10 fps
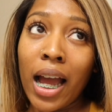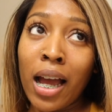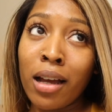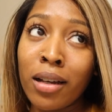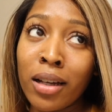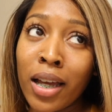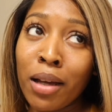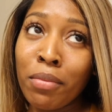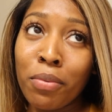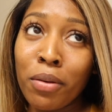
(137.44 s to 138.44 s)
I
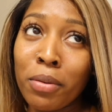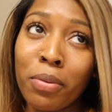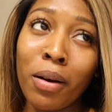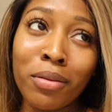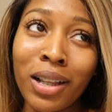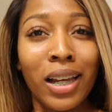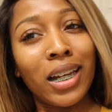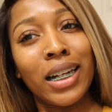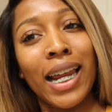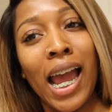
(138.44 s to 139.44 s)
had my appointment probably like
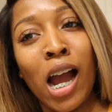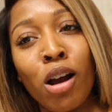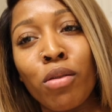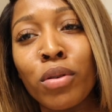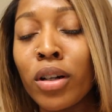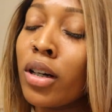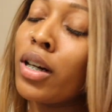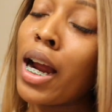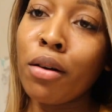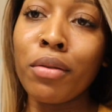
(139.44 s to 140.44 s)
an hour
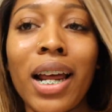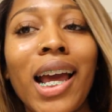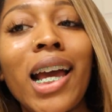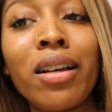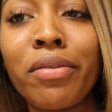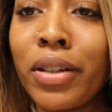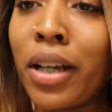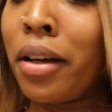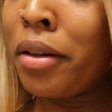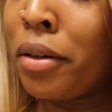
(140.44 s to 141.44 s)
and a half
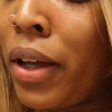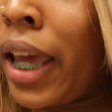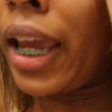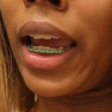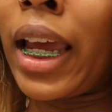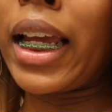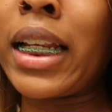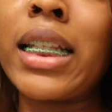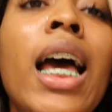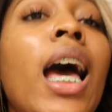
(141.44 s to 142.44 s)
ago,
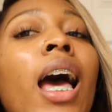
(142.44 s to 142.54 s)
and